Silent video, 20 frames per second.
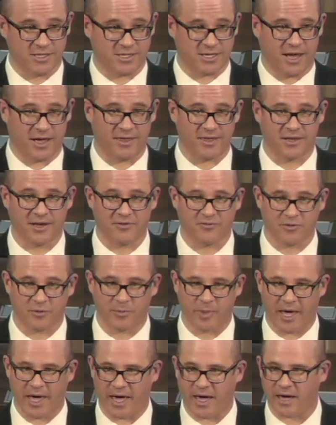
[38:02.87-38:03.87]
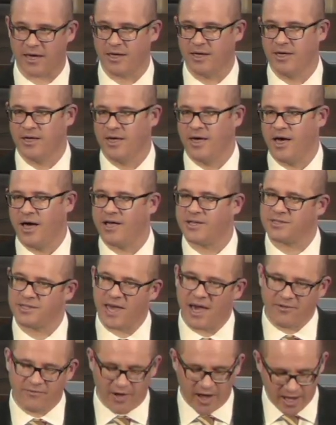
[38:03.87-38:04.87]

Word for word: inside the duffel bag. So that